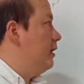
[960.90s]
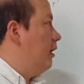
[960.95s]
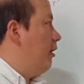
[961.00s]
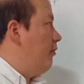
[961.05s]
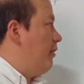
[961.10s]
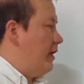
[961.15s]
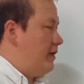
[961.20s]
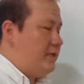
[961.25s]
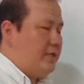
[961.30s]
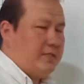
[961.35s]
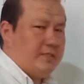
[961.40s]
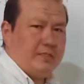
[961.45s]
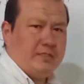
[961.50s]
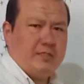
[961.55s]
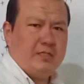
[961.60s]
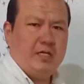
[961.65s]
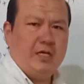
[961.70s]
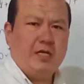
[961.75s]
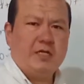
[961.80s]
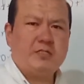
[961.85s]
That
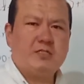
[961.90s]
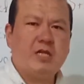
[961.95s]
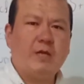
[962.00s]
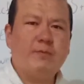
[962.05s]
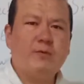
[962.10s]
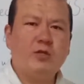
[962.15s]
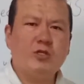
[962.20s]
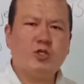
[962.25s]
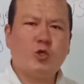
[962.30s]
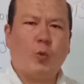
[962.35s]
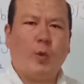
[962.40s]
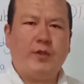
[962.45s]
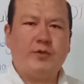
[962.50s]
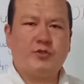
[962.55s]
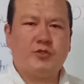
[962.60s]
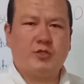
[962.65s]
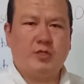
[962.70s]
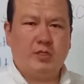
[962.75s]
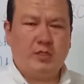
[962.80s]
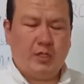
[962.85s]
is WH
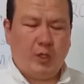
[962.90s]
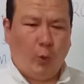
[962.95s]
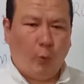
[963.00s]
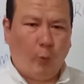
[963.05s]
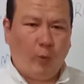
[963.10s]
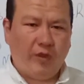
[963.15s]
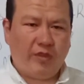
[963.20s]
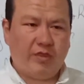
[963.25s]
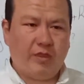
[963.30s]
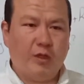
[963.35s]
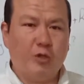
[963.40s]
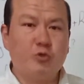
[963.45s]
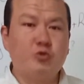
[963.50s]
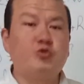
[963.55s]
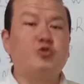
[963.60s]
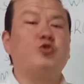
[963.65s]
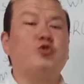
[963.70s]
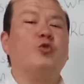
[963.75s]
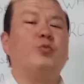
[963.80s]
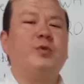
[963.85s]
question
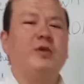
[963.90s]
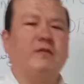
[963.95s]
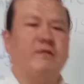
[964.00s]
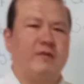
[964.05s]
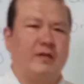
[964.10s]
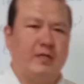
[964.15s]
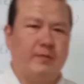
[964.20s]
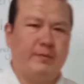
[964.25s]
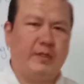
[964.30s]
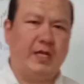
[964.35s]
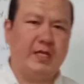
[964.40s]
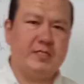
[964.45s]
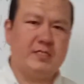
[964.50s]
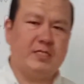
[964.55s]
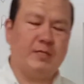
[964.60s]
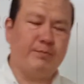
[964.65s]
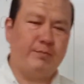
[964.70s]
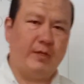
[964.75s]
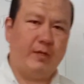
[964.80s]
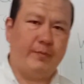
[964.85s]
with to be verb in
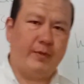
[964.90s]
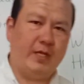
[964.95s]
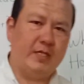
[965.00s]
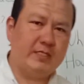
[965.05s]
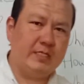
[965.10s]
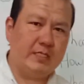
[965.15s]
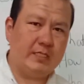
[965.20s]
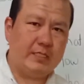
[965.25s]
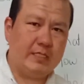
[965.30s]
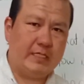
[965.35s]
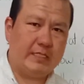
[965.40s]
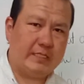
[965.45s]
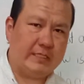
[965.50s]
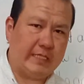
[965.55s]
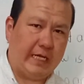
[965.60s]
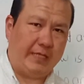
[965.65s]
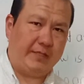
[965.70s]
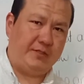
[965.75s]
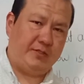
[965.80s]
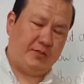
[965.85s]
simple present
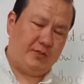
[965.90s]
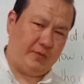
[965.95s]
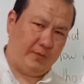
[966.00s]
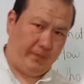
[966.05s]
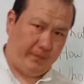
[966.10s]
tense.